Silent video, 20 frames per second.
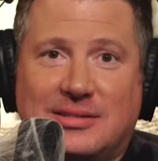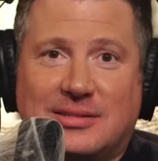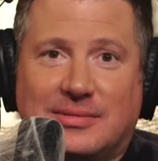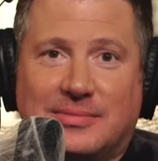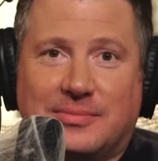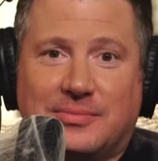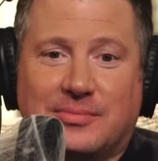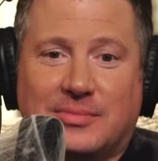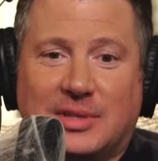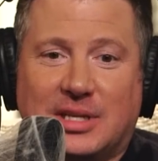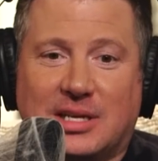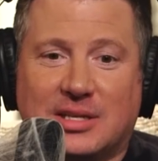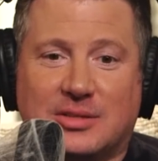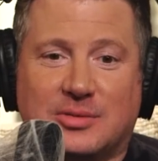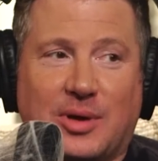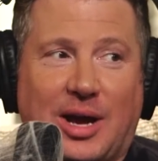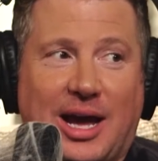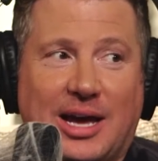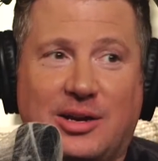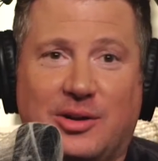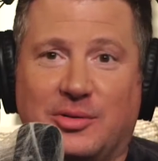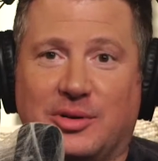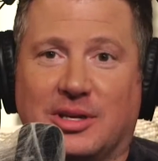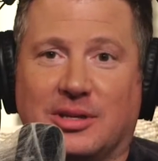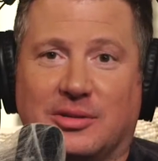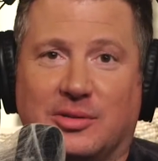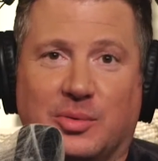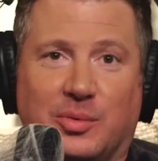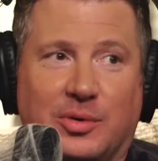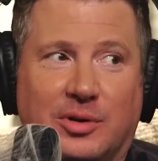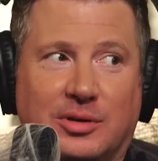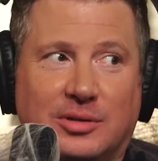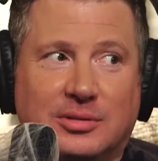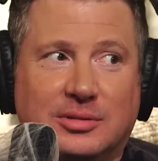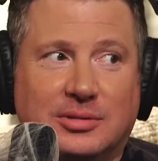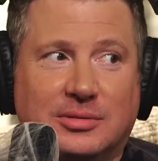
Yeah. Cuz I don't get the world.